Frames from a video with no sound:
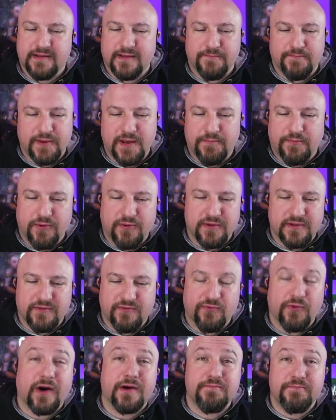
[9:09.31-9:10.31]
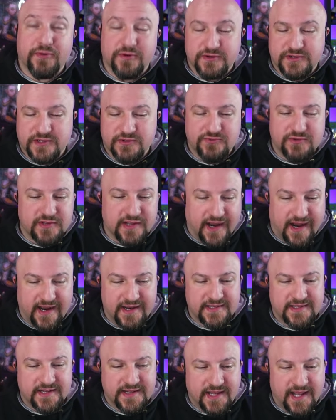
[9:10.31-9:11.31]
The people with 1 person with the
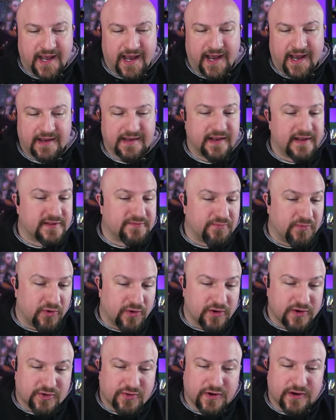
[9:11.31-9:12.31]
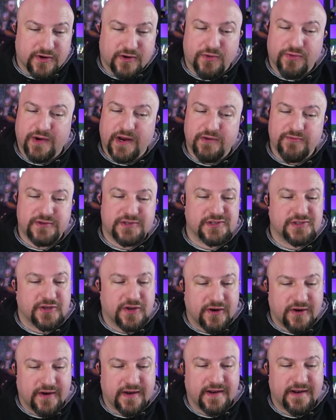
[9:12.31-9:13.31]
highest attack gets more critical rate, which is
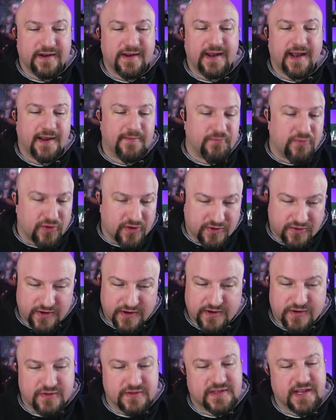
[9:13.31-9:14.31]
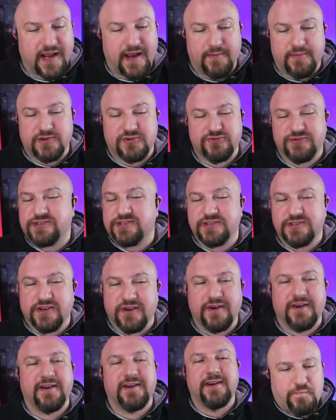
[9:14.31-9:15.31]
good, and more critical damage, which is
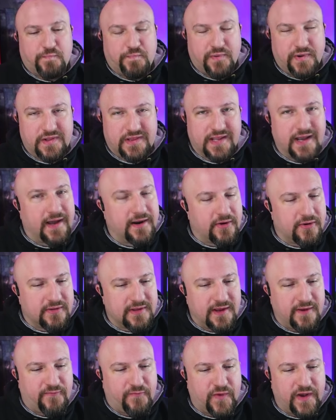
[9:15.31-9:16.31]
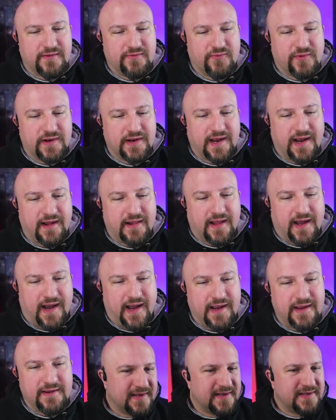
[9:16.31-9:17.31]
good, but that only affects 1
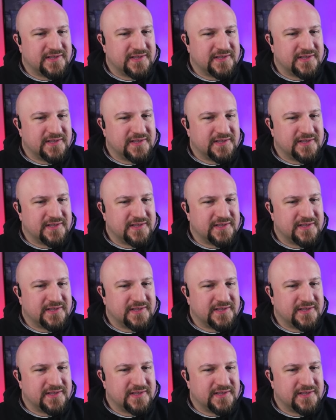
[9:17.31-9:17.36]
ally.